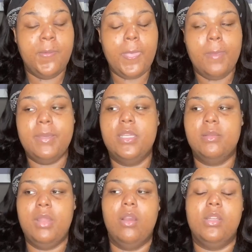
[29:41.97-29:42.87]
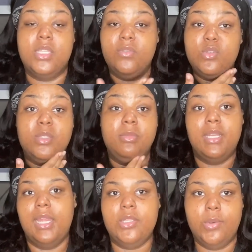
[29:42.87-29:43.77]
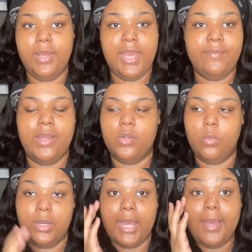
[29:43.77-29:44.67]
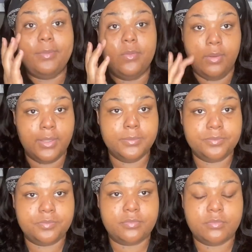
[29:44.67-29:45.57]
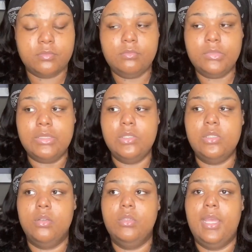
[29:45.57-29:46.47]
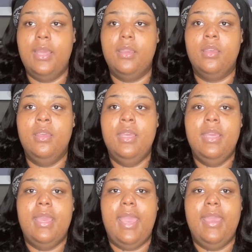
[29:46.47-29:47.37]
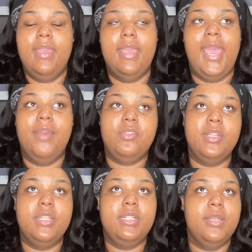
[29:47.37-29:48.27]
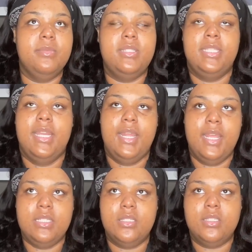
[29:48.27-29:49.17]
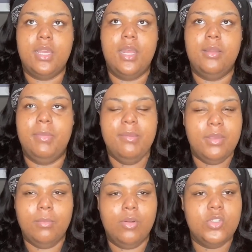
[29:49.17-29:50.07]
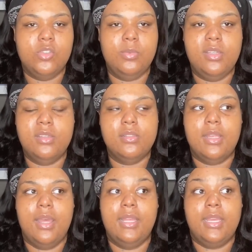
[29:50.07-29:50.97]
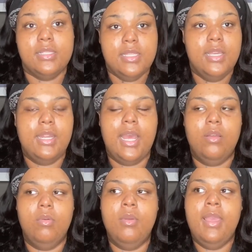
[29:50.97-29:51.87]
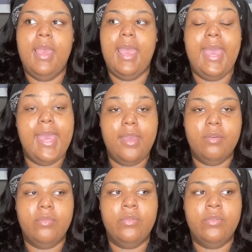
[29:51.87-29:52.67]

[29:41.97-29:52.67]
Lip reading: Because I'm not going to give you something I don't have. I don't want to hype you up. So like, after hearing him say that, it just kind of made me emotional because, like I said, I don't have